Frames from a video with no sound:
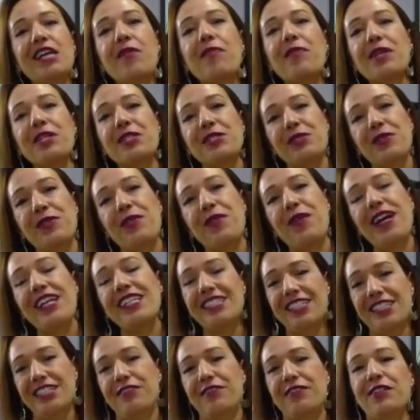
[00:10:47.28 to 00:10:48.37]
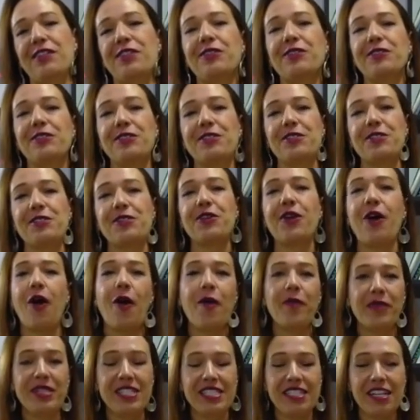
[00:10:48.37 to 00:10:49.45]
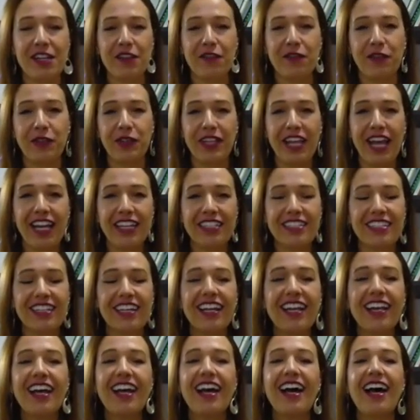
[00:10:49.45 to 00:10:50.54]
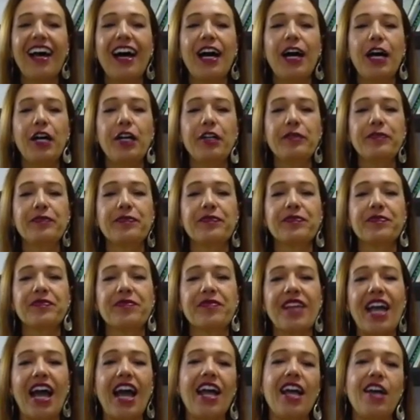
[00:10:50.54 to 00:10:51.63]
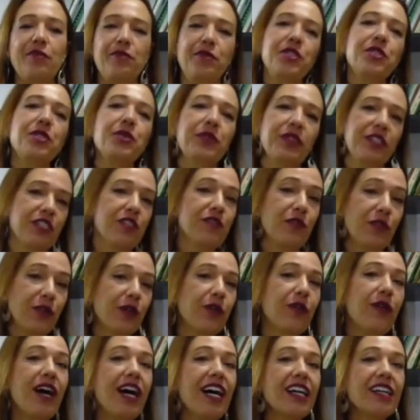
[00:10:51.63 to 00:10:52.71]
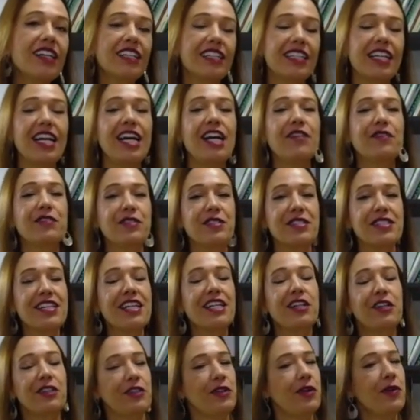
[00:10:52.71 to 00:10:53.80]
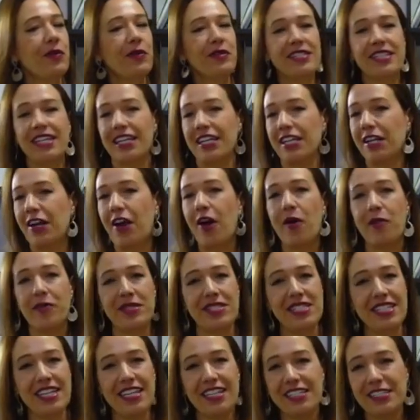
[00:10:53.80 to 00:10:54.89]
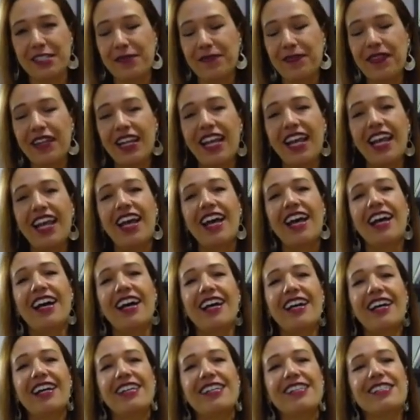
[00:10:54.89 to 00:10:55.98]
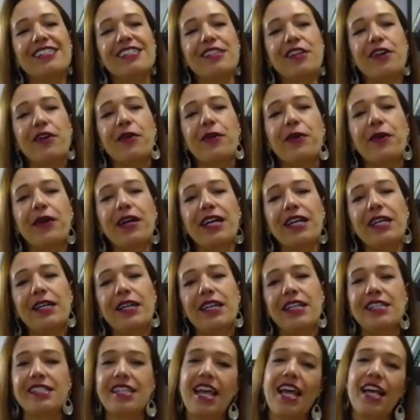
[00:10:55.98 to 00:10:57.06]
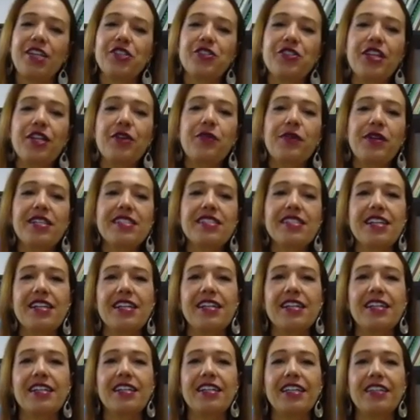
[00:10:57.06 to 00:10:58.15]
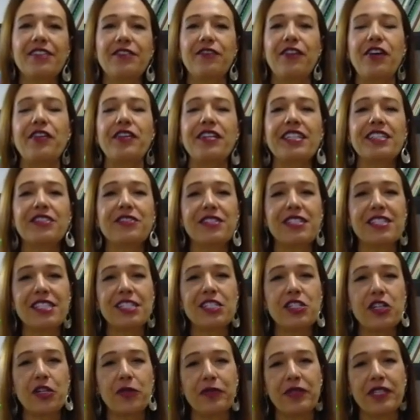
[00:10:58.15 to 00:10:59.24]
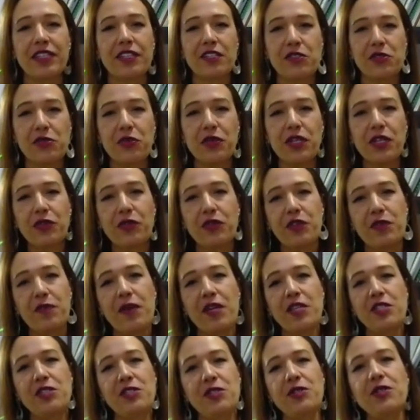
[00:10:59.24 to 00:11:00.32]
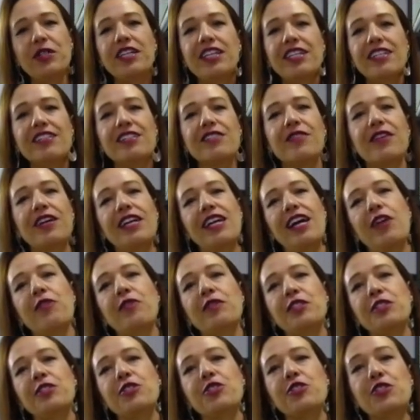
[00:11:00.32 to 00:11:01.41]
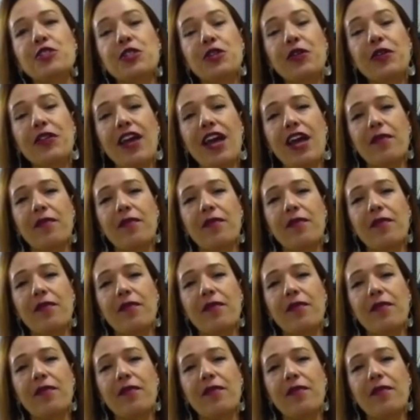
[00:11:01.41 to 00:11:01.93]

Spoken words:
it's quite difficult to compensate for that. I have been doing this for a while, and I have to say, not always I can compensate. So it actually was a very interesting topic this week with my students, where I wanted to show them